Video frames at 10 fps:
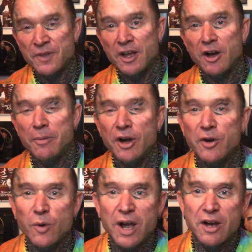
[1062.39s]
Oh, by
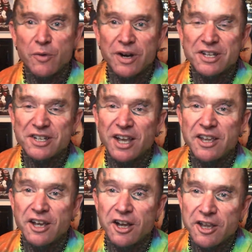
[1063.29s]
the way, I want to say
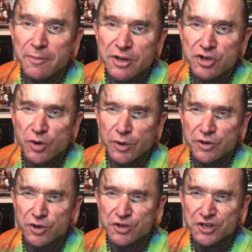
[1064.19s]
I commend you on
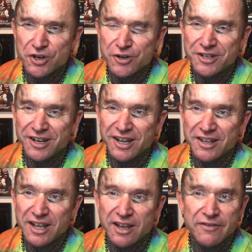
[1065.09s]
your shirt today,
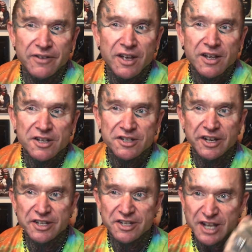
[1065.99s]
Dave. See,
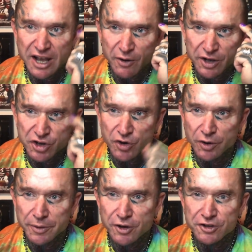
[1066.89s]
this is how I knew it
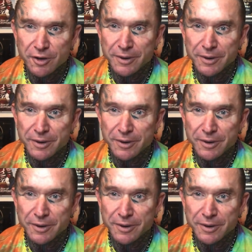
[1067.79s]
because I'm